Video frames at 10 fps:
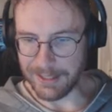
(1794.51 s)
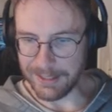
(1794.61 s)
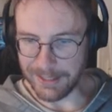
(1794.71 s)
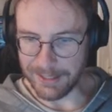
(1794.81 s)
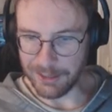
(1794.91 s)
I
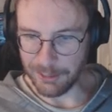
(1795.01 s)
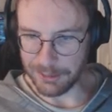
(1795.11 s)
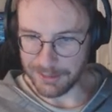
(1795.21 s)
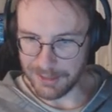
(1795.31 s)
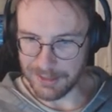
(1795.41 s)
I
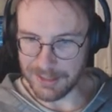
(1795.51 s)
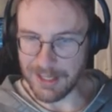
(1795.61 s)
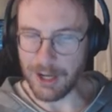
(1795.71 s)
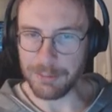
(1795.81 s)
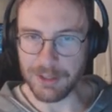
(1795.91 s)
notice is
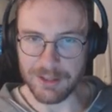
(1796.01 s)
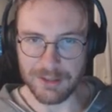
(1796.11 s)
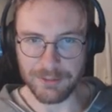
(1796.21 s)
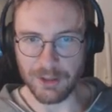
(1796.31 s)
now, because of